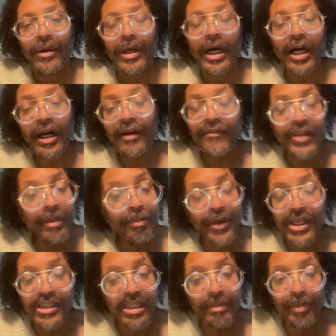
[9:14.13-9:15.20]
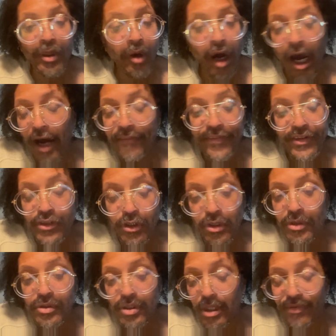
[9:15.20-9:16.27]
of the principal
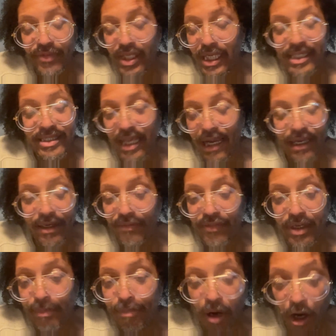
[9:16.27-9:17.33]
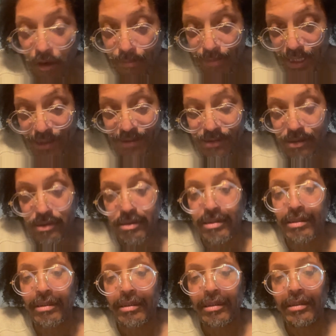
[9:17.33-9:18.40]
officers of the executive
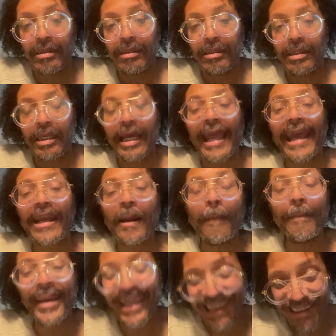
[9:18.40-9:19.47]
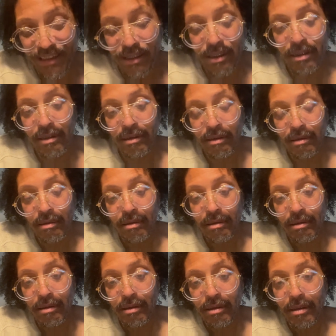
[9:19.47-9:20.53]
departments an opinion
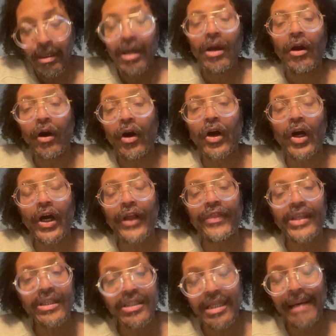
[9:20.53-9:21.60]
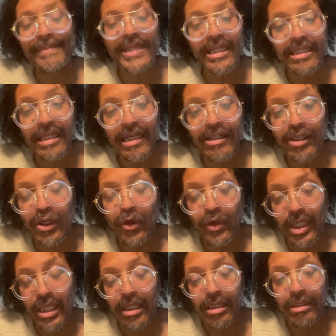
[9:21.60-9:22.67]
on the subjects and
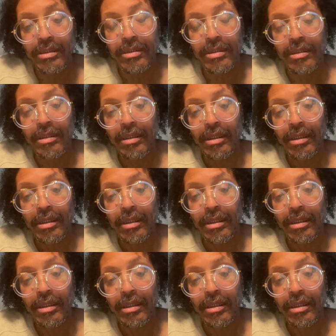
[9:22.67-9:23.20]
duties